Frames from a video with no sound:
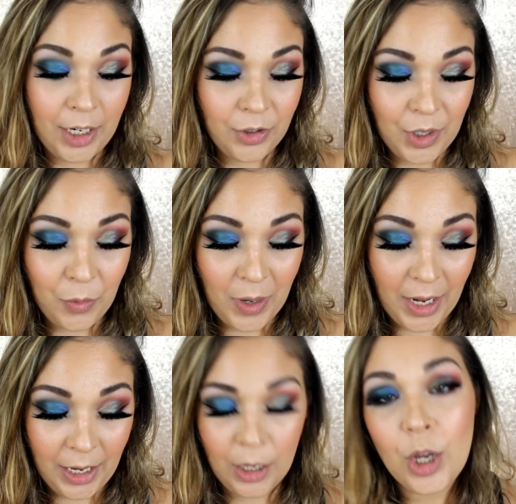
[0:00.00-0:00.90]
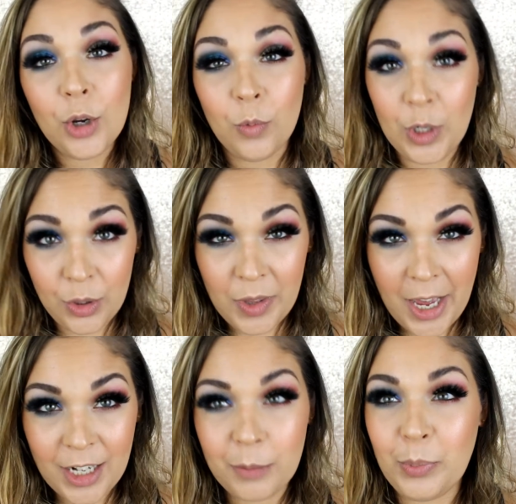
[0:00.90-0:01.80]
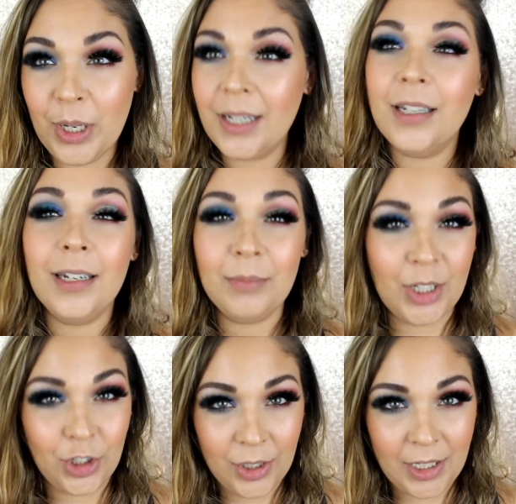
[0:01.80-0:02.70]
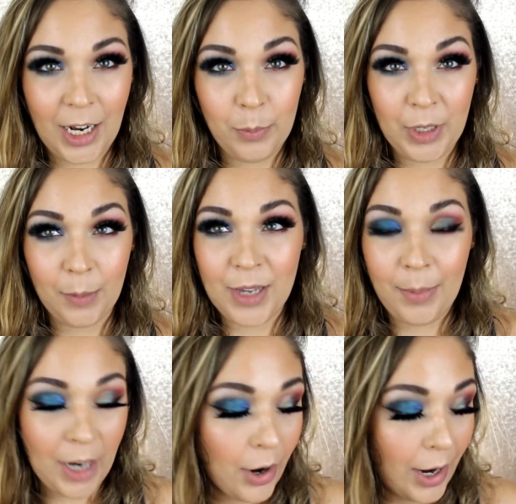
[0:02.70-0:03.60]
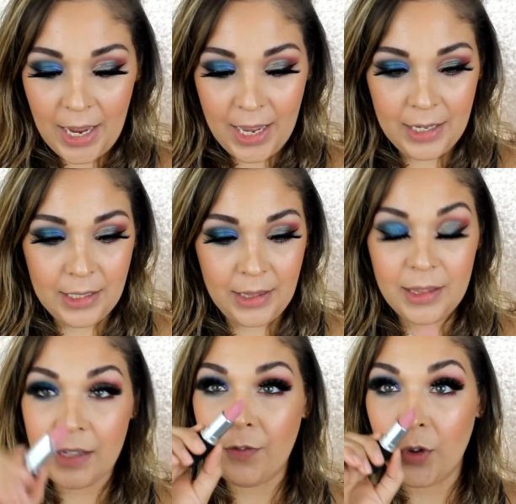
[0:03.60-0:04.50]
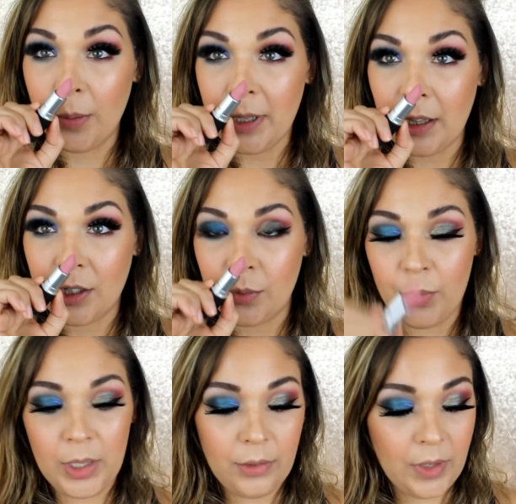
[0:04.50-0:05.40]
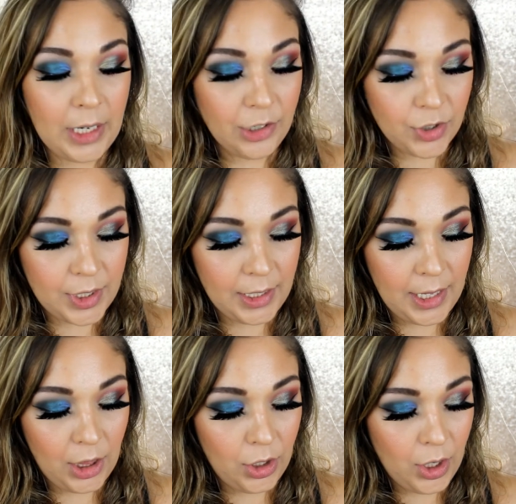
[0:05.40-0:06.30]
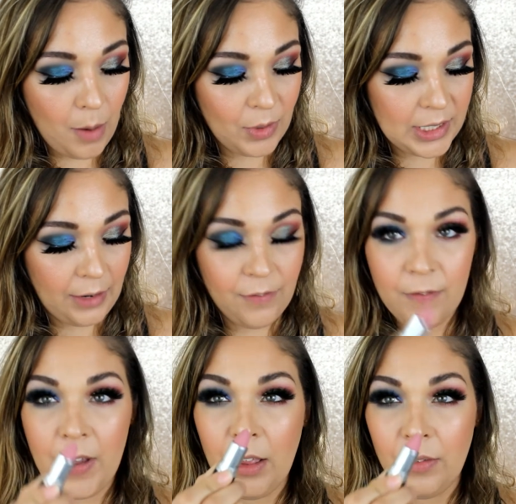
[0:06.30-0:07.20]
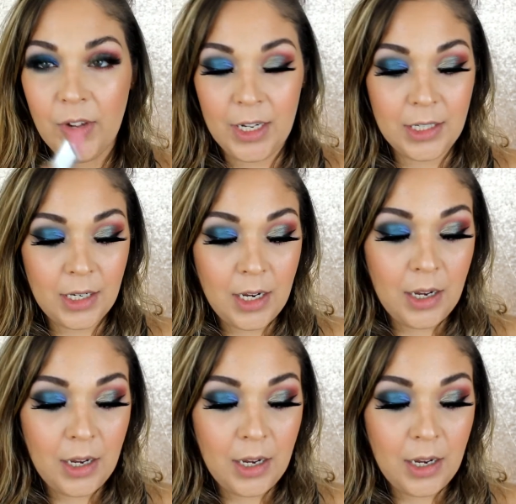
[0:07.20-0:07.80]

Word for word: I don't know why we do that, but it just kind of becomes habit. All and the formula looks really interesting. They look almost like velvet.